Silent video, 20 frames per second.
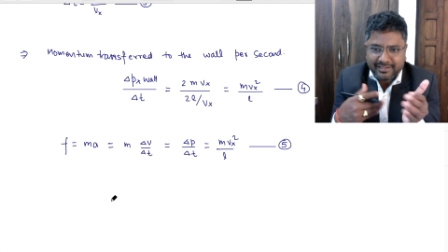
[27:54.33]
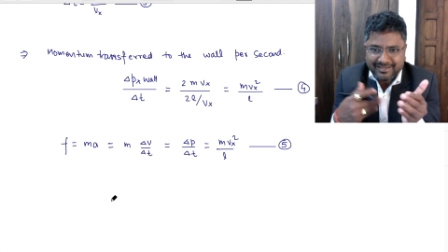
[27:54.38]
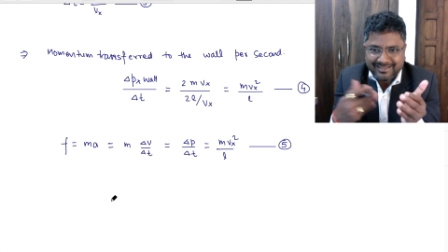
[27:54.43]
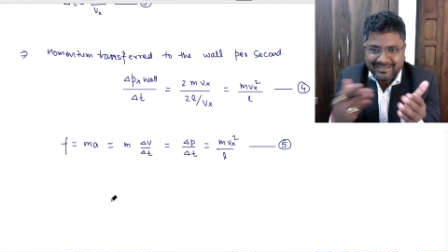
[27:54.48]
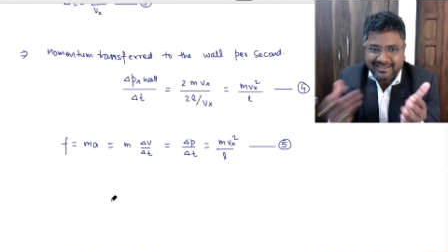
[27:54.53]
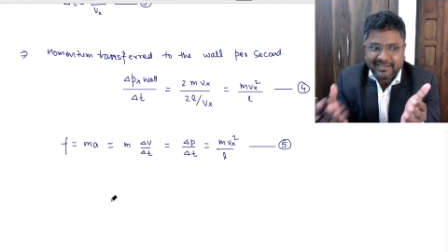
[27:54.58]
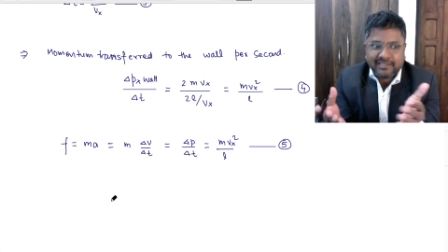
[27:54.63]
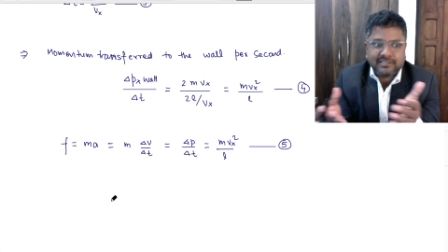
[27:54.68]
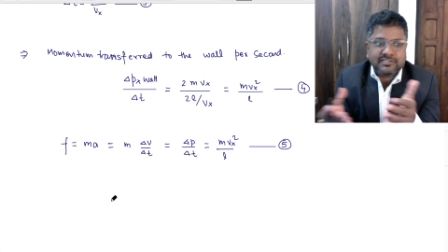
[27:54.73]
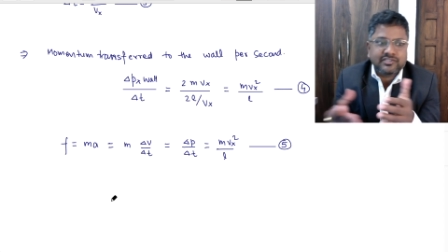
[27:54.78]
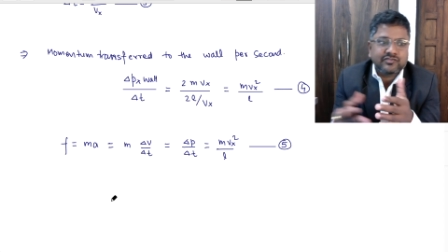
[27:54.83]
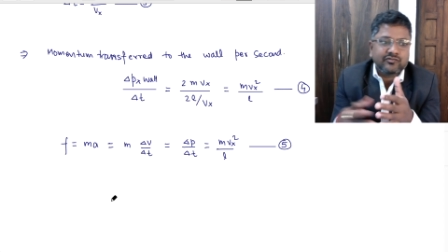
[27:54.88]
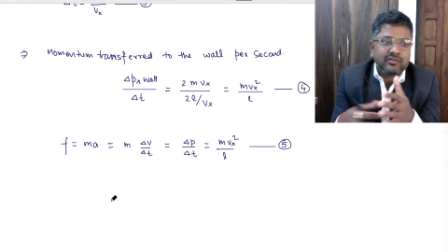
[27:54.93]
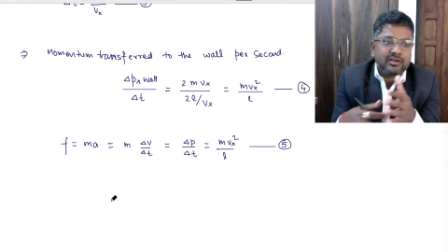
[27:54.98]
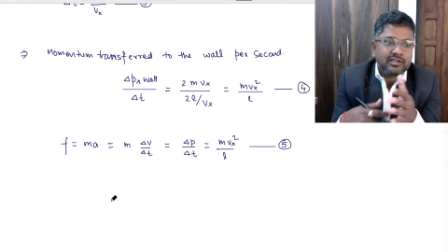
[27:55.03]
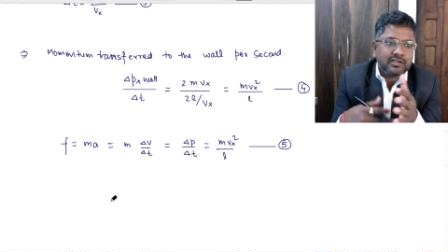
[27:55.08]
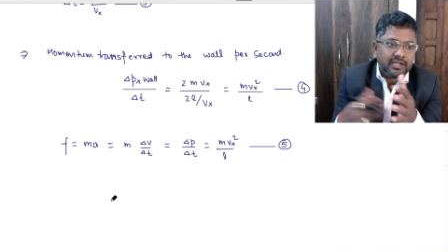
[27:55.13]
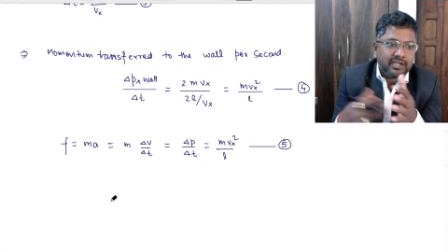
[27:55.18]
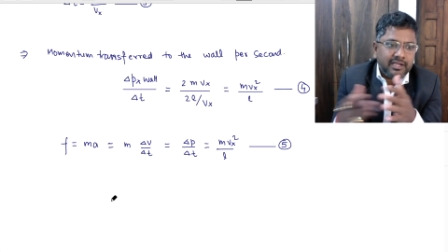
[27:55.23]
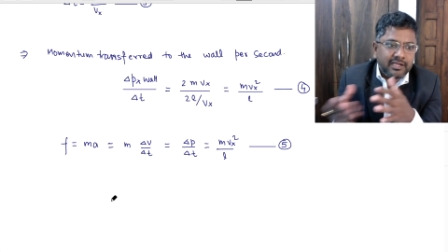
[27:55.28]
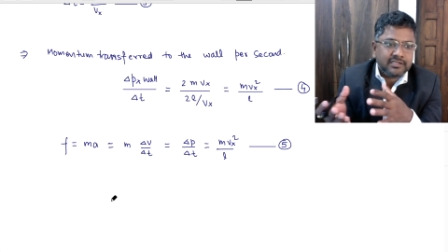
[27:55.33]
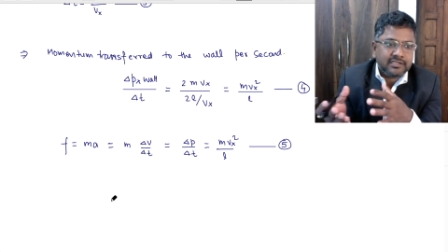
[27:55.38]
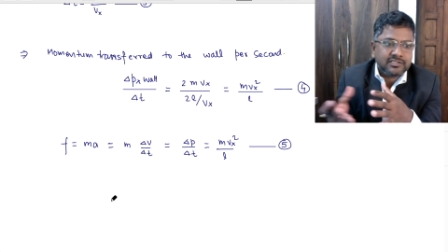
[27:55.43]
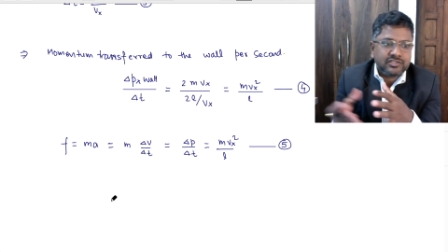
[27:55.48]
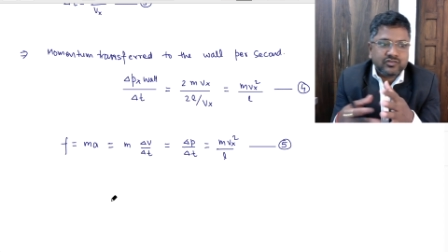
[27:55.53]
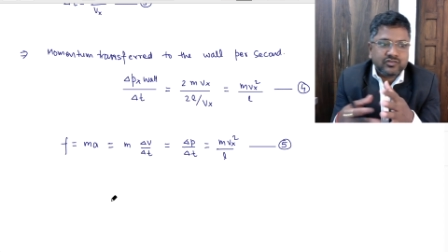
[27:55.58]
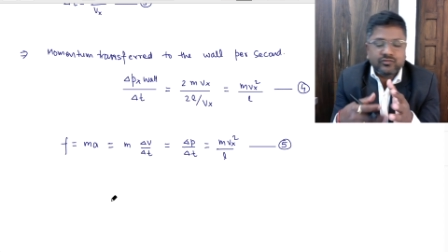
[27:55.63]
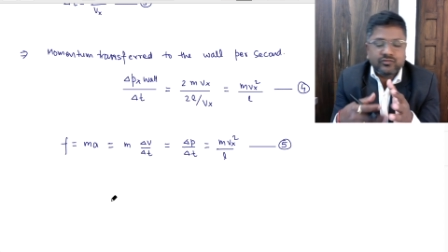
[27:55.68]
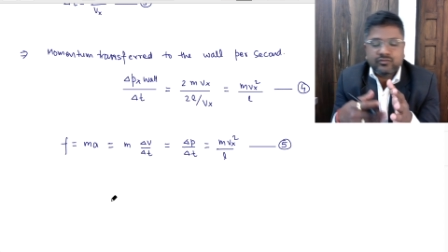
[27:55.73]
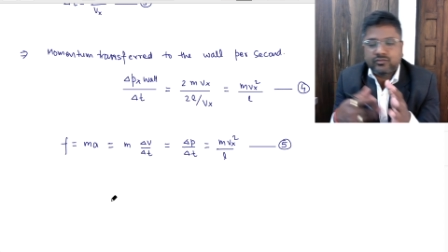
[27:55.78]
x1,
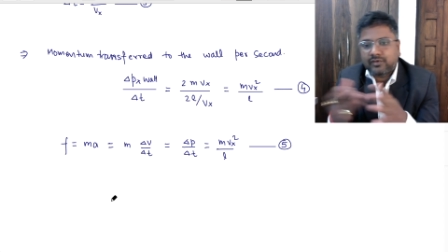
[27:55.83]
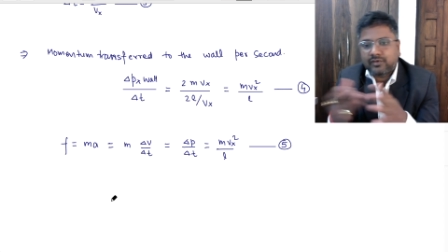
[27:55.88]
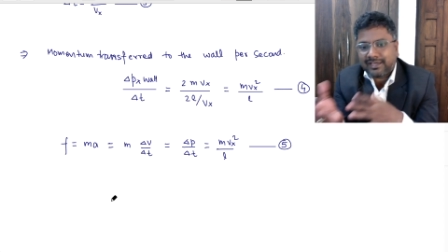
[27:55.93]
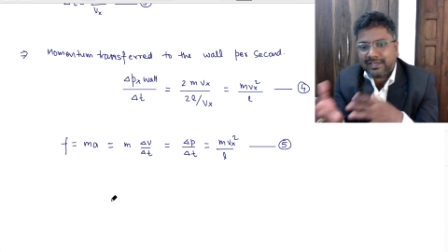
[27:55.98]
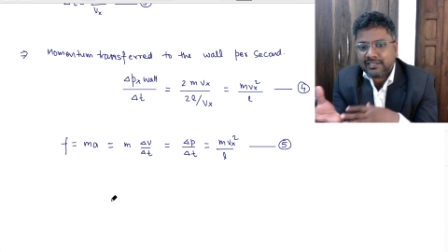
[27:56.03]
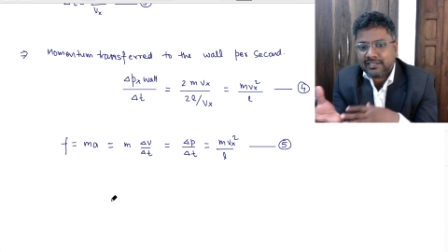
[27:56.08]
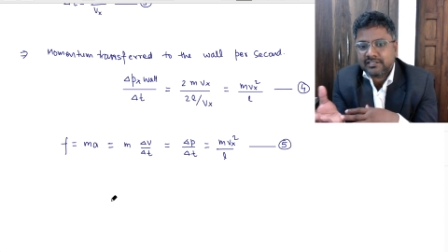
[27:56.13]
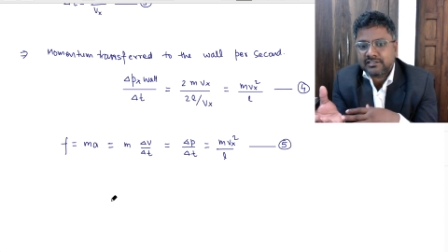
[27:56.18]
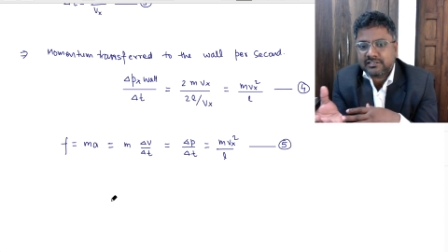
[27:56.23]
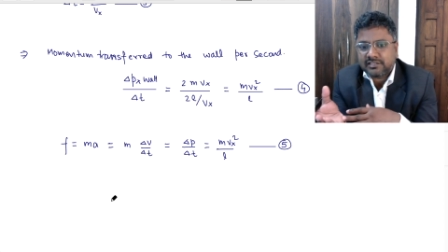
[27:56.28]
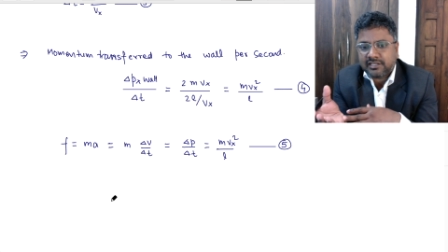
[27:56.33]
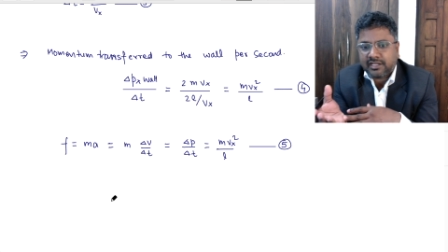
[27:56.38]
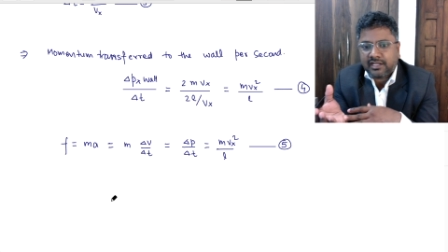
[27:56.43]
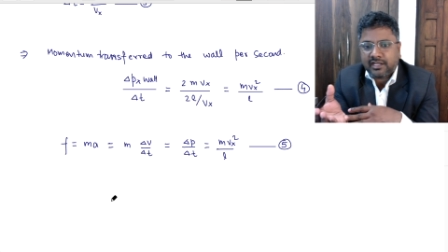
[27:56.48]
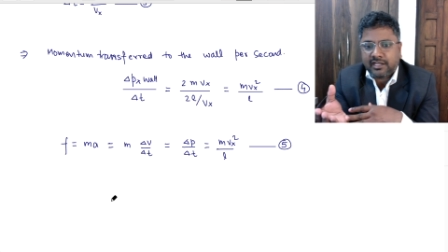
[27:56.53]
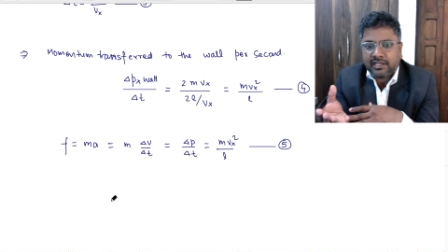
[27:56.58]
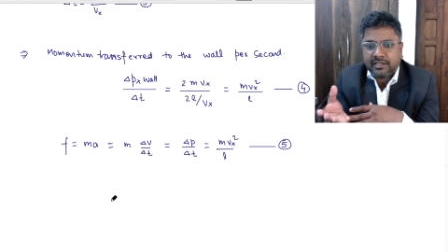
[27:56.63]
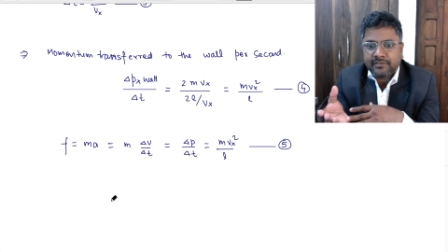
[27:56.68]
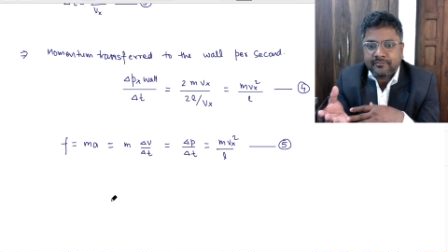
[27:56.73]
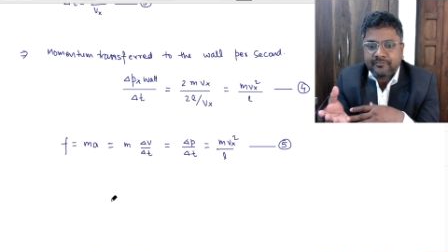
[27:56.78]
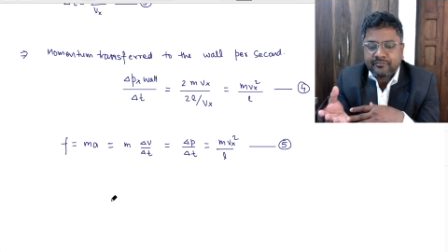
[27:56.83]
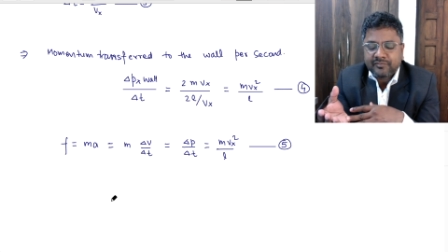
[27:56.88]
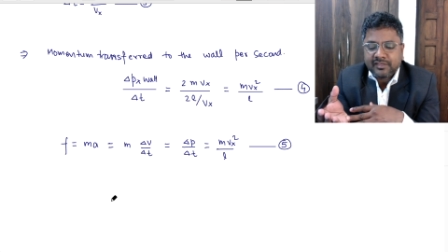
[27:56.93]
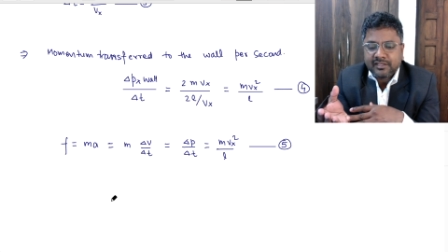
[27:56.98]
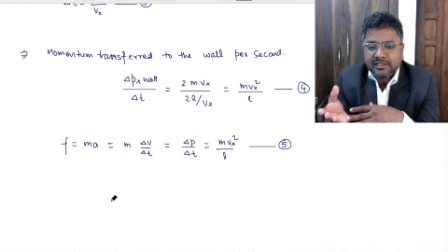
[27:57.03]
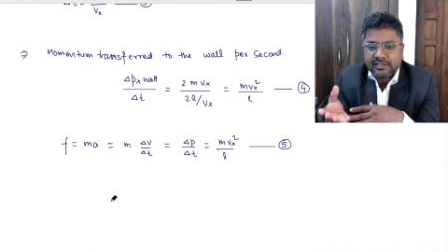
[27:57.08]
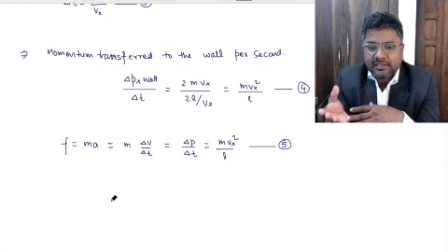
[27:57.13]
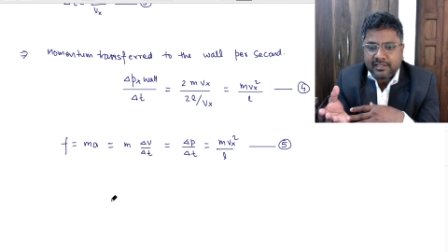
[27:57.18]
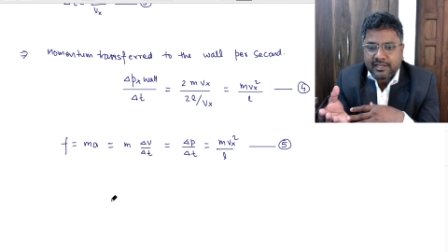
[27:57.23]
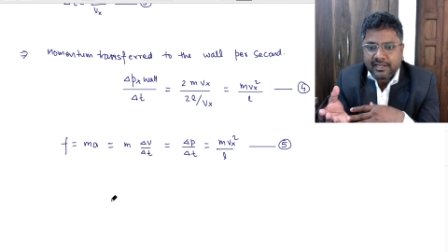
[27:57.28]
x2, x3,
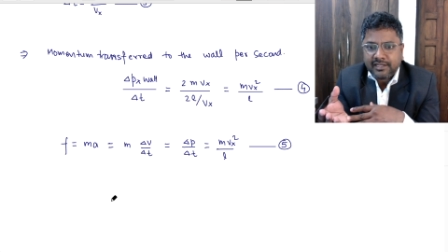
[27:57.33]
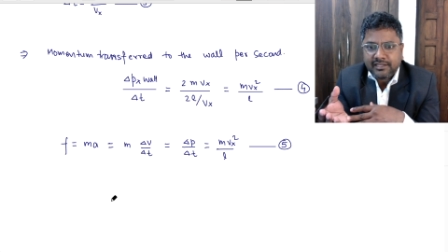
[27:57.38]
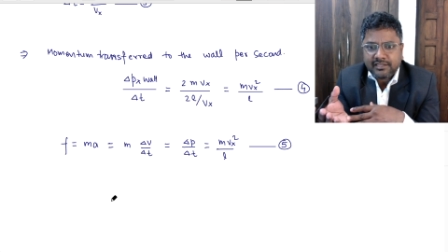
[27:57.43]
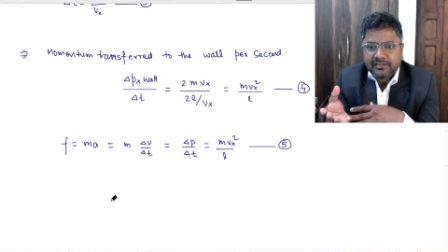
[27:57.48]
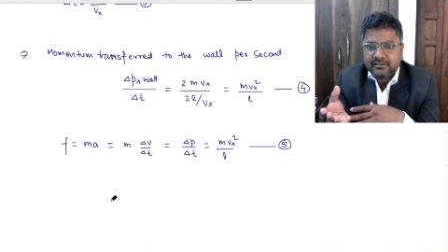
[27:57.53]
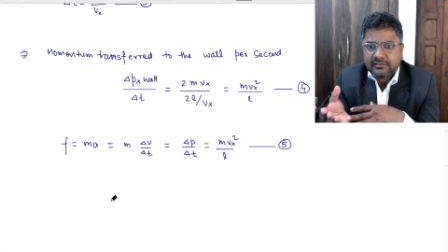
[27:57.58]
right?